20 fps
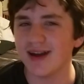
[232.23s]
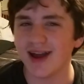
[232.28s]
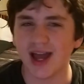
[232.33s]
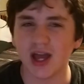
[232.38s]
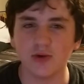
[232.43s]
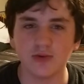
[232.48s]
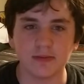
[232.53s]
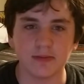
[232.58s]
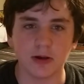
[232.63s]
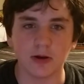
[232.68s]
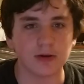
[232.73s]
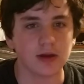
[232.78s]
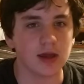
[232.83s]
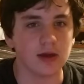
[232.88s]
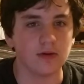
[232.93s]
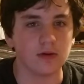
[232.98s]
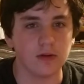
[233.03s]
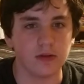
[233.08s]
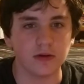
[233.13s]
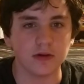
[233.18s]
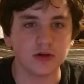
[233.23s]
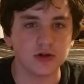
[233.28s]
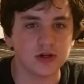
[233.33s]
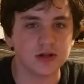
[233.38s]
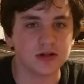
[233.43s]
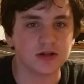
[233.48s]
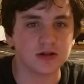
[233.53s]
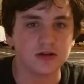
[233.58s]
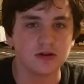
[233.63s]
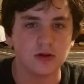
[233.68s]
I would be okay with it,
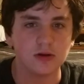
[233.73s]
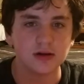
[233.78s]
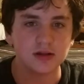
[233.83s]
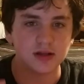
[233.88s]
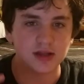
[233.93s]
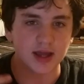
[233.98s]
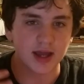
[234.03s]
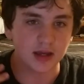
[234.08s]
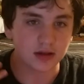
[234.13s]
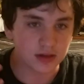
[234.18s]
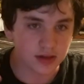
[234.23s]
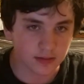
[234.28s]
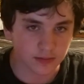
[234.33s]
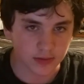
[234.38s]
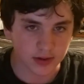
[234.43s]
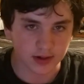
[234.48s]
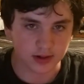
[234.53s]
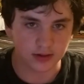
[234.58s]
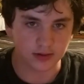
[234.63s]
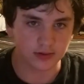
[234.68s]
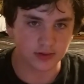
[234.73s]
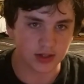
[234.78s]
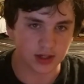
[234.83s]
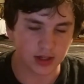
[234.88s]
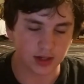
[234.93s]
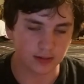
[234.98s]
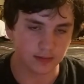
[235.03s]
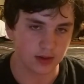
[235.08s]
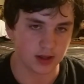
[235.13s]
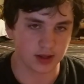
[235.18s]
just as long as they add something new
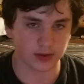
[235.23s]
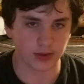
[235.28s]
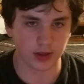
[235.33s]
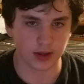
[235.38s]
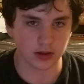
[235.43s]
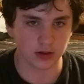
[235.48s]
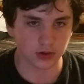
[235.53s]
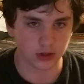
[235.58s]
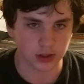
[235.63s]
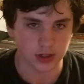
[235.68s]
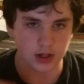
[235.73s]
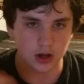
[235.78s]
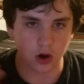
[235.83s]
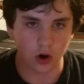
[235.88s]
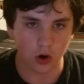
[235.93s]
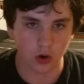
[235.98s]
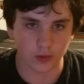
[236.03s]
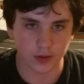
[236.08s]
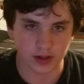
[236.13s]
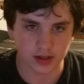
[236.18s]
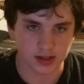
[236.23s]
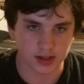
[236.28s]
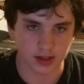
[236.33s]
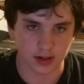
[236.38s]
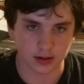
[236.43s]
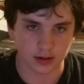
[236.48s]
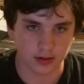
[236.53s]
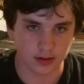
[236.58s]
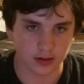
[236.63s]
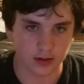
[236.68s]
to him like they usually always
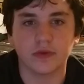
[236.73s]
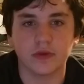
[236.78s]
did.